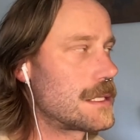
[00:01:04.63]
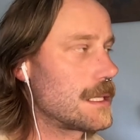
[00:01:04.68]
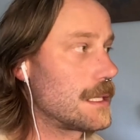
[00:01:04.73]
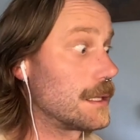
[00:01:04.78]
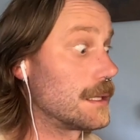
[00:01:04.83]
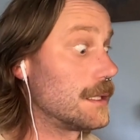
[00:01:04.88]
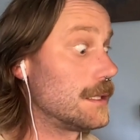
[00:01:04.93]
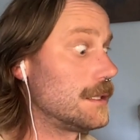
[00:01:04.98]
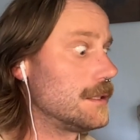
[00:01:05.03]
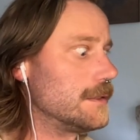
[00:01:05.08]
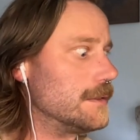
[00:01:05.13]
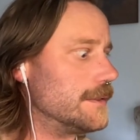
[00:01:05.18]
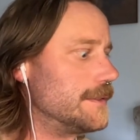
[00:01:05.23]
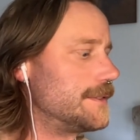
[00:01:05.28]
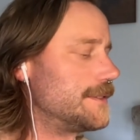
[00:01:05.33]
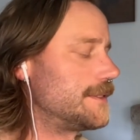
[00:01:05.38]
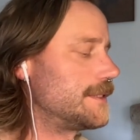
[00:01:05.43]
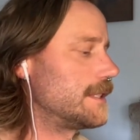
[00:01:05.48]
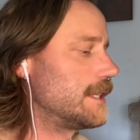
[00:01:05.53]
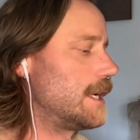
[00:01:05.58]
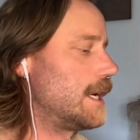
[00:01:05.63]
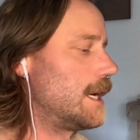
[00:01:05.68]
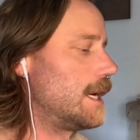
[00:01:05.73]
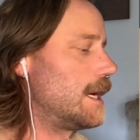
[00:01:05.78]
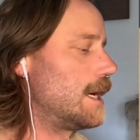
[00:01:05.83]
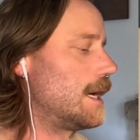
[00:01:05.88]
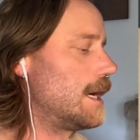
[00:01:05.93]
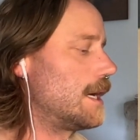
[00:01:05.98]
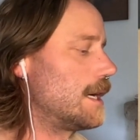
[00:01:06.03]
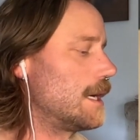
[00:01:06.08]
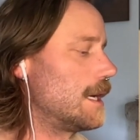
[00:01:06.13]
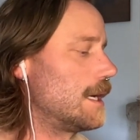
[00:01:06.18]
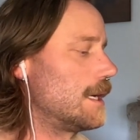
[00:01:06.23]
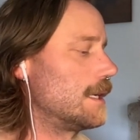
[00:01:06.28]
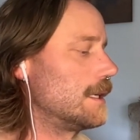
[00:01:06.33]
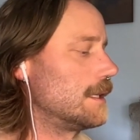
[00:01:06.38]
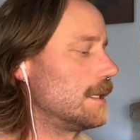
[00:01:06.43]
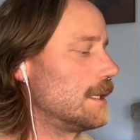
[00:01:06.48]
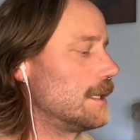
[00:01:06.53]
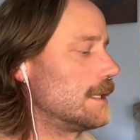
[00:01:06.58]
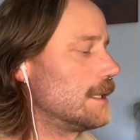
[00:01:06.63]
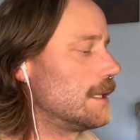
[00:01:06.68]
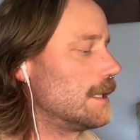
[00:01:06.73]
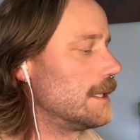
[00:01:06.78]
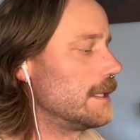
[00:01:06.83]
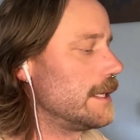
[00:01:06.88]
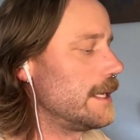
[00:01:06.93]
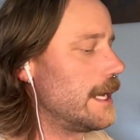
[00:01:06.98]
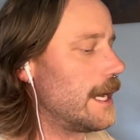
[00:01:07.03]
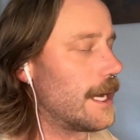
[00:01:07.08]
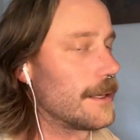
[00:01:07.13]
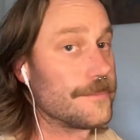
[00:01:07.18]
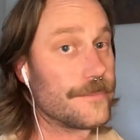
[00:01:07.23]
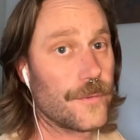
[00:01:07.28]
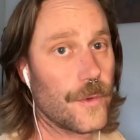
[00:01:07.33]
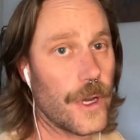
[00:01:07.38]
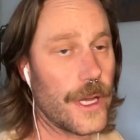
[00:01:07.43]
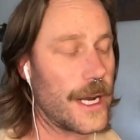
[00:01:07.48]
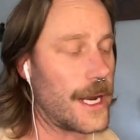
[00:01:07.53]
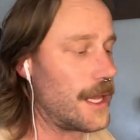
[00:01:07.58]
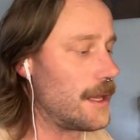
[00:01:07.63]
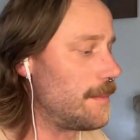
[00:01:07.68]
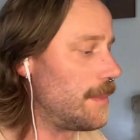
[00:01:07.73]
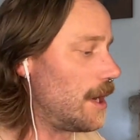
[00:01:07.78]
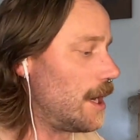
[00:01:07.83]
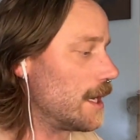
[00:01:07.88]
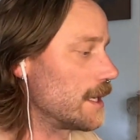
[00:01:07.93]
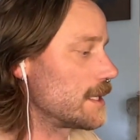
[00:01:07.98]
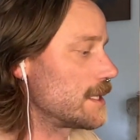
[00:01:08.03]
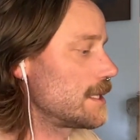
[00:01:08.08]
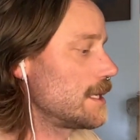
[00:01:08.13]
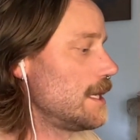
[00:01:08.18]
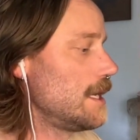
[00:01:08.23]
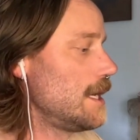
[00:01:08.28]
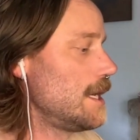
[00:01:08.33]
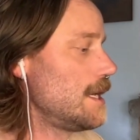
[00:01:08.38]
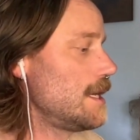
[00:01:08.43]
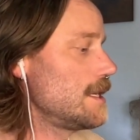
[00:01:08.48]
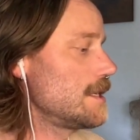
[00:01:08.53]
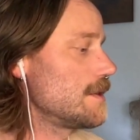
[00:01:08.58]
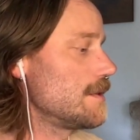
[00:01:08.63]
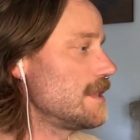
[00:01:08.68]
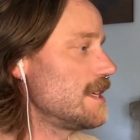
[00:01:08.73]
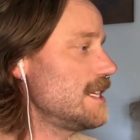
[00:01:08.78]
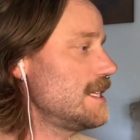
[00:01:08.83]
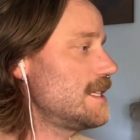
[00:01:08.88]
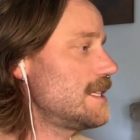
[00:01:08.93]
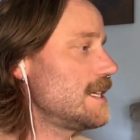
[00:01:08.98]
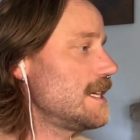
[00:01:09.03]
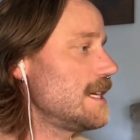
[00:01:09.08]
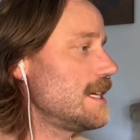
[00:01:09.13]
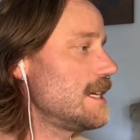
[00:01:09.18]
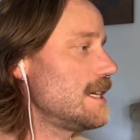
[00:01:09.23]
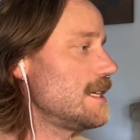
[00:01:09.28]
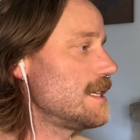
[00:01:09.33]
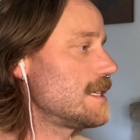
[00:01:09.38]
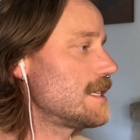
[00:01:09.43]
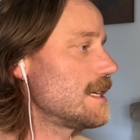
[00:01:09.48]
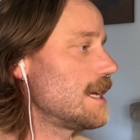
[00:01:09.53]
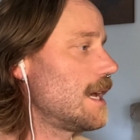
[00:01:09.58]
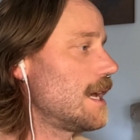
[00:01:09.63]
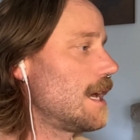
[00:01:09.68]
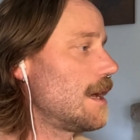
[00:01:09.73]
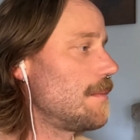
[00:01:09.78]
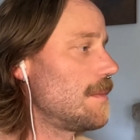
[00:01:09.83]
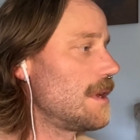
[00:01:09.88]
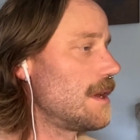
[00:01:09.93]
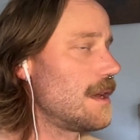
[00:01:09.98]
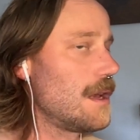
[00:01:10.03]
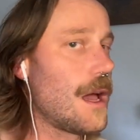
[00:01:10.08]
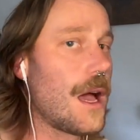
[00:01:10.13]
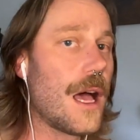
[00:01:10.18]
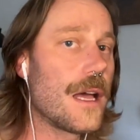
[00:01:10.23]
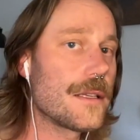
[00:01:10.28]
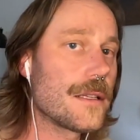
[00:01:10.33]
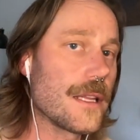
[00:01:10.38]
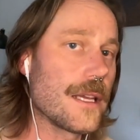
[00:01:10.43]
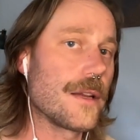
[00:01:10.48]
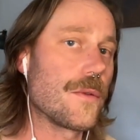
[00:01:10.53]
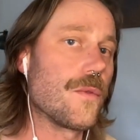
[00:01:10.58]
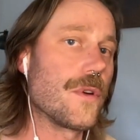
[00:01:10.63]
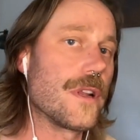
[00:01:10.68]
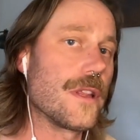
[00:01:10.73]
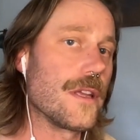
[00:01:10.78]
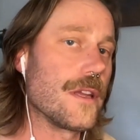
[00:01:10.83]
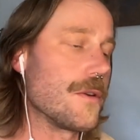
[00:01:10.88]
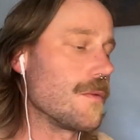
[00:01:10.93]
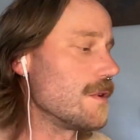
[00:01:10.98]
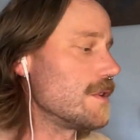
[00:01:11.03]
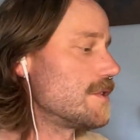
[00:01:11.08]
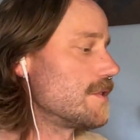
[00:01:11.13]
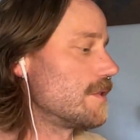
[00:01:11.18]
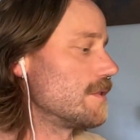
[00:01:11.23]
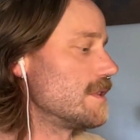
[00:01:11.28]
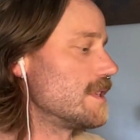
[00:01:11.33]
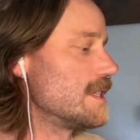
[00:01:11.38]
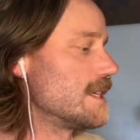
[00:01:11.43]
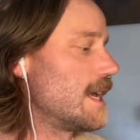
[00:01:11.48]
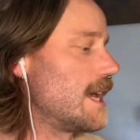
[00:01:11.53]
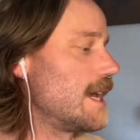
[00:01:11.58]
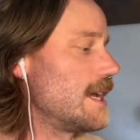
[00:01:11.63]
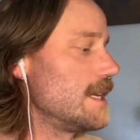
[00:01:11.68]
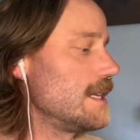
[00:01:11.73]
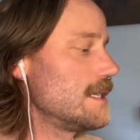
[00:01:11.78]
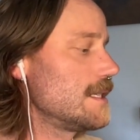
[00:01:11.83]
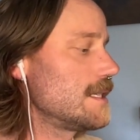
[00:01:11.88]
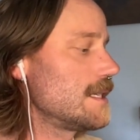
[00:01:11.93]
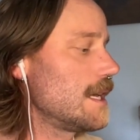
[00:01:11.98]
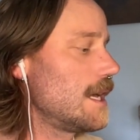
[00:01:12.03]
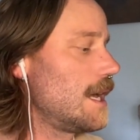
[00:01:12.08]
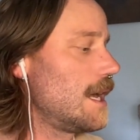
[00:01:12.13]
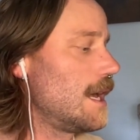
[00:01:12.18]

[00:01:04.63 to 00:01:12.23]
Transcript: love. Yeah, right out of the box. So this is not like one of the original designs.